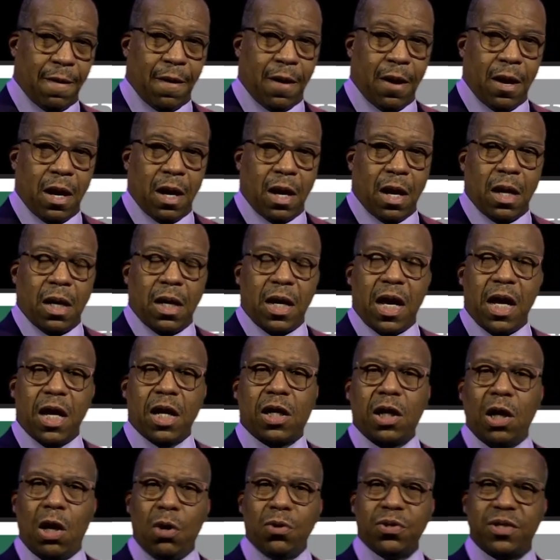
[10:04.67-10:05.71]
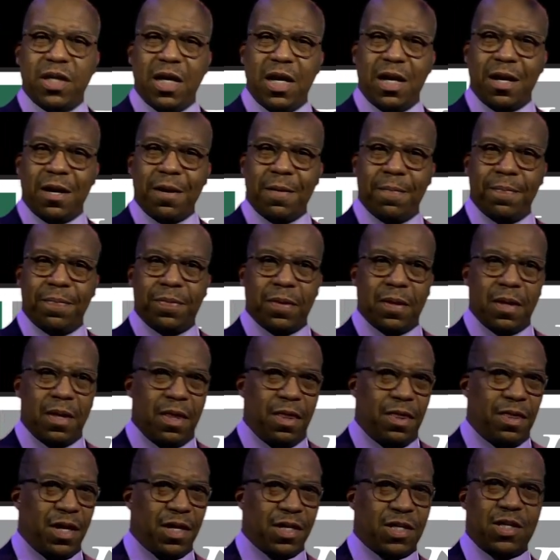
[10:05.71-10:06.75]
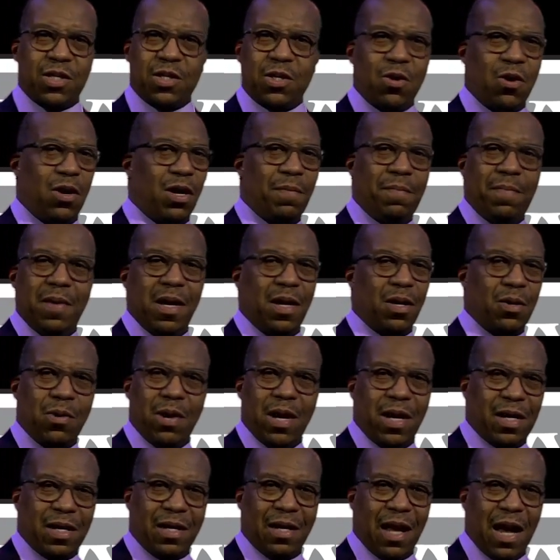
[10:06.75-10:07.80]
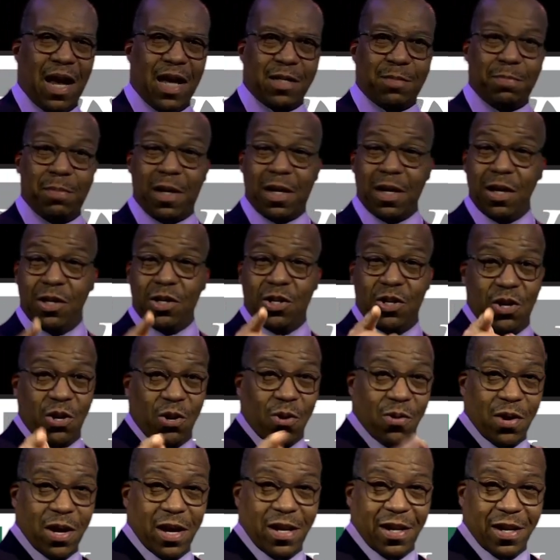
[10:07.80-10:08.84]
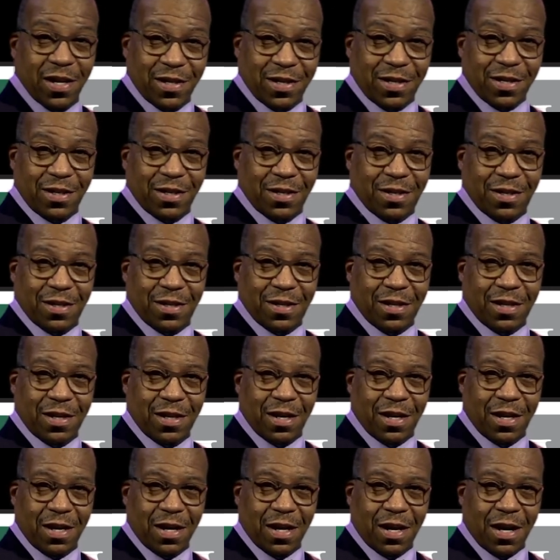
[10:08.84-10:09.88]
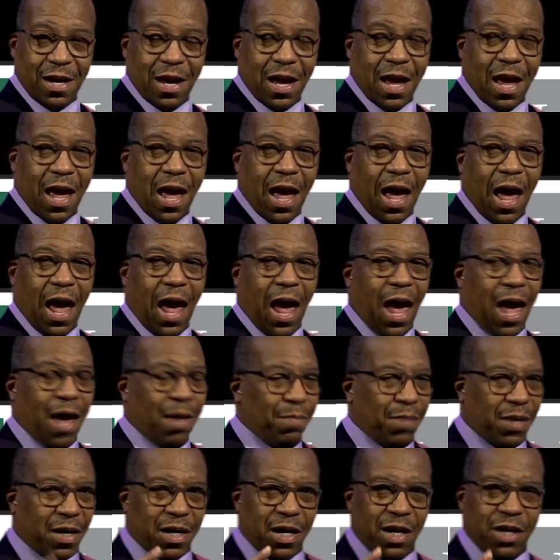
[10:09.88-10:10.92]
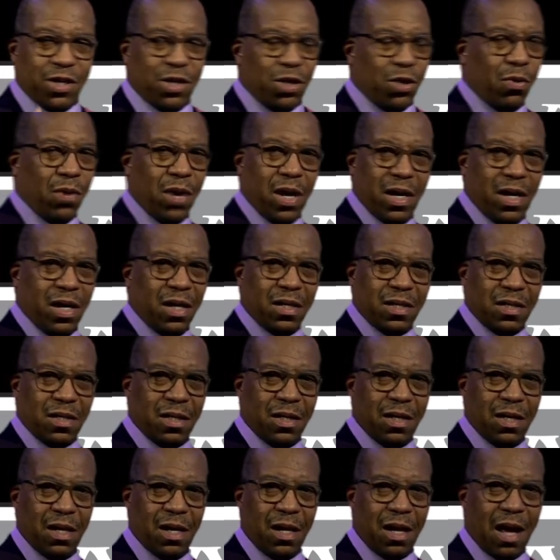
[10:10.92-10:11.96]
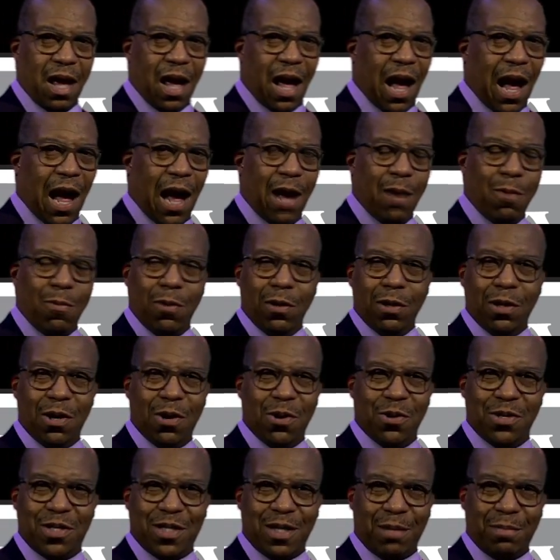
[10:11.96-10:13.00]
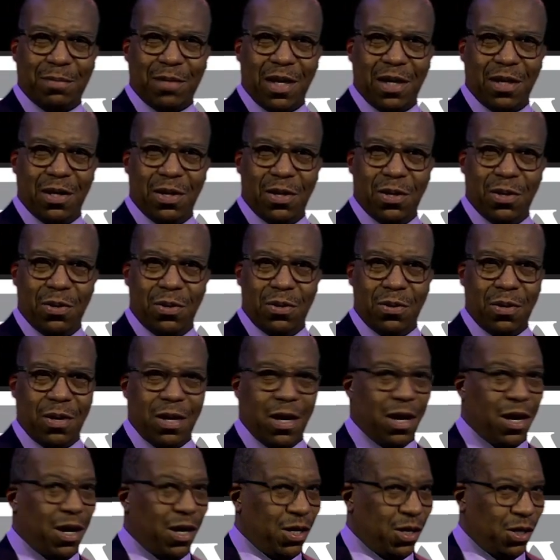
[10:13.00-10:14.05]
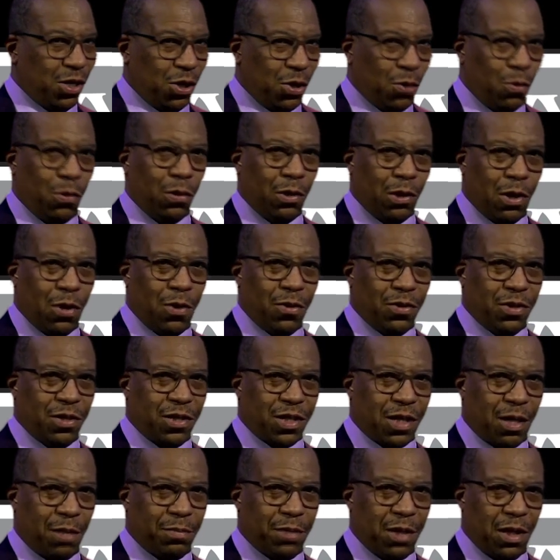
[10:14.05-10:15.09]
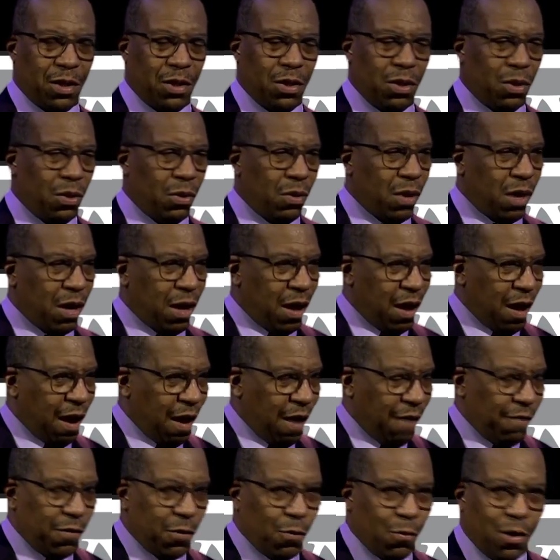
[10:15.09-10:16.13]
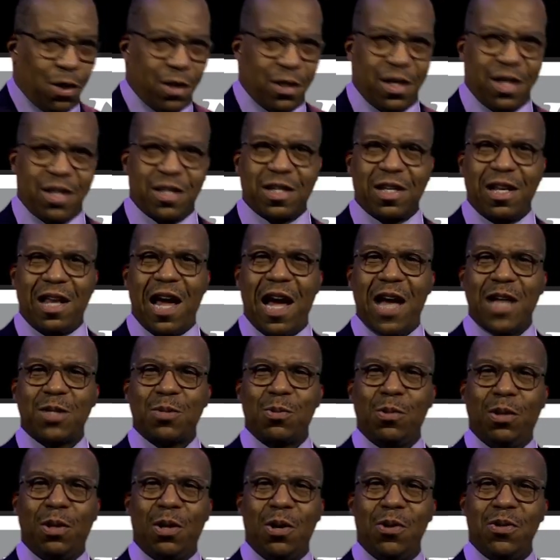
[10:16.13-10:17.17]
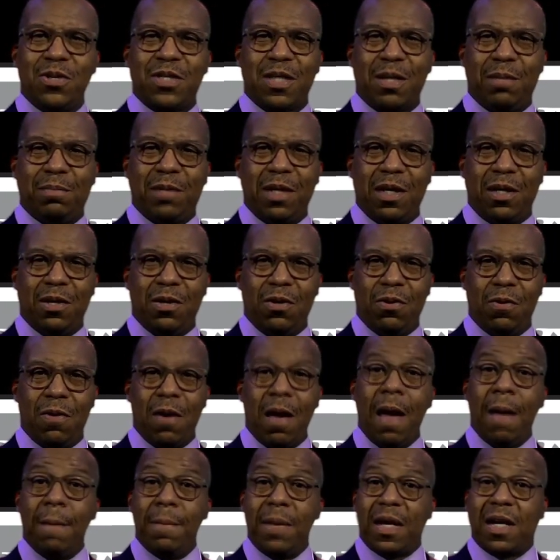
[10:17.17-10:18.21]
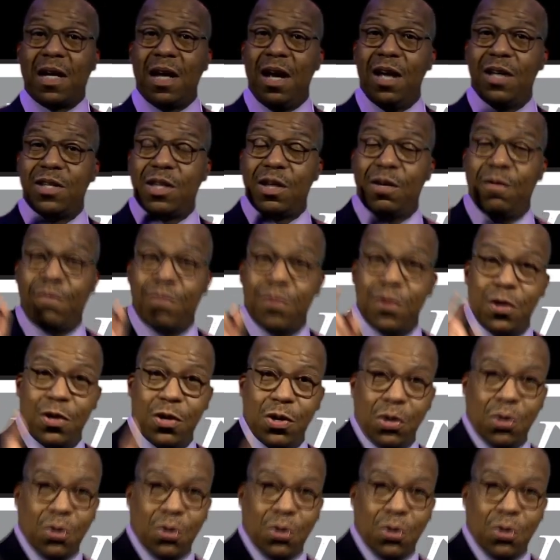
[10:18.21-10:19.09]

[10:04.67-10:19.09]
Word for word: In closing, this is going to be a great class because you're in it. And because you're in it, I will learn something new. You will learn something new. Everyone in this class will learn something new because of you